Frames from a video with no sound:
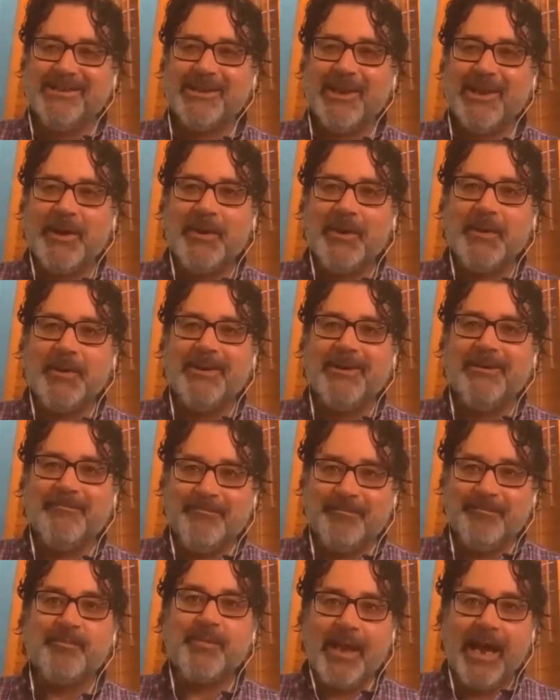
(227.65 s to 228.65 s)
So
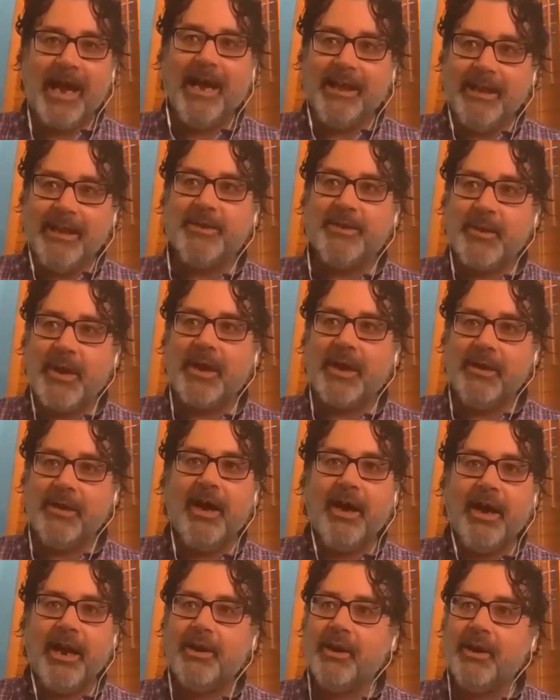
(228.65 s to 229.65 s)
I like that a
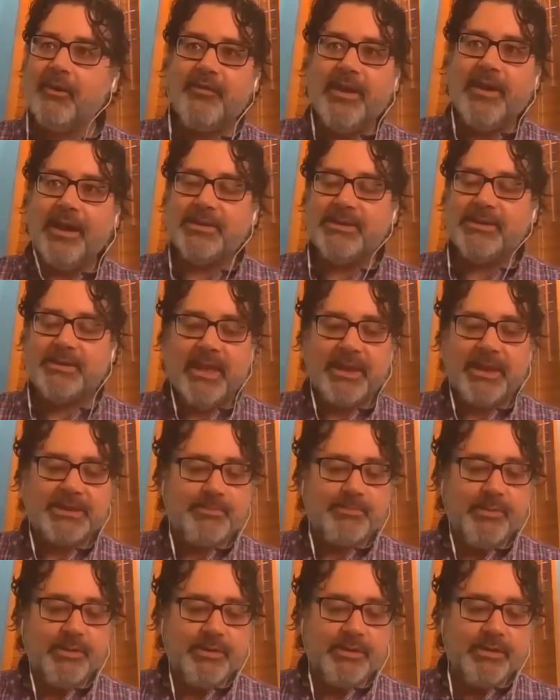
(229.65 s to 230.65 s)
lot. I don't know if
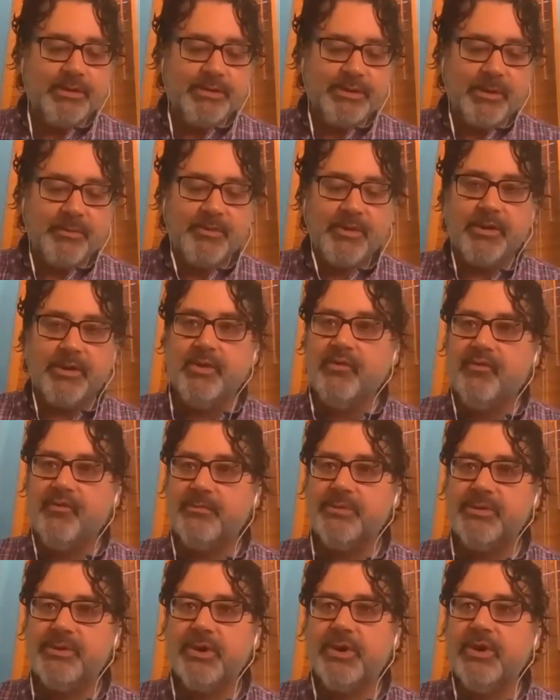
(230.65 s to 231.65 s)
that's been something
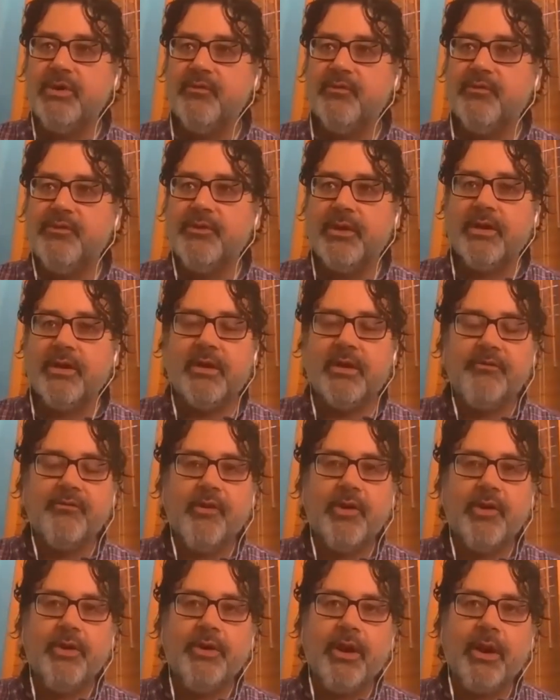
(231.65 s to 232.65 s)
you've observed,
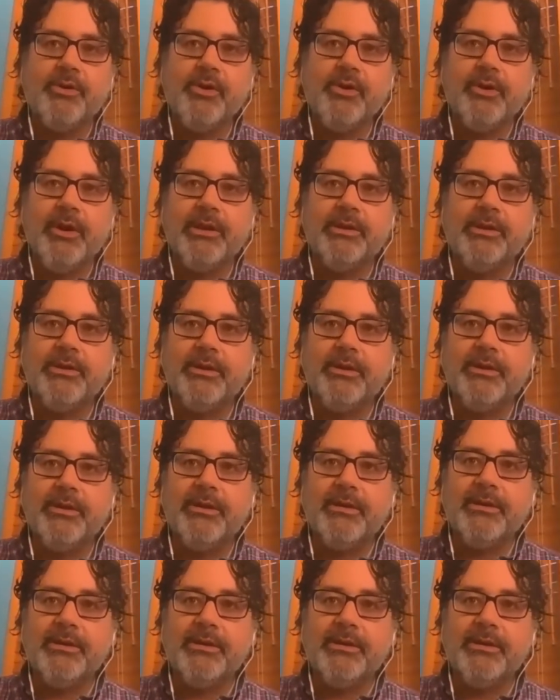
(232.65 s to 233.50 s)
Fern, on your end.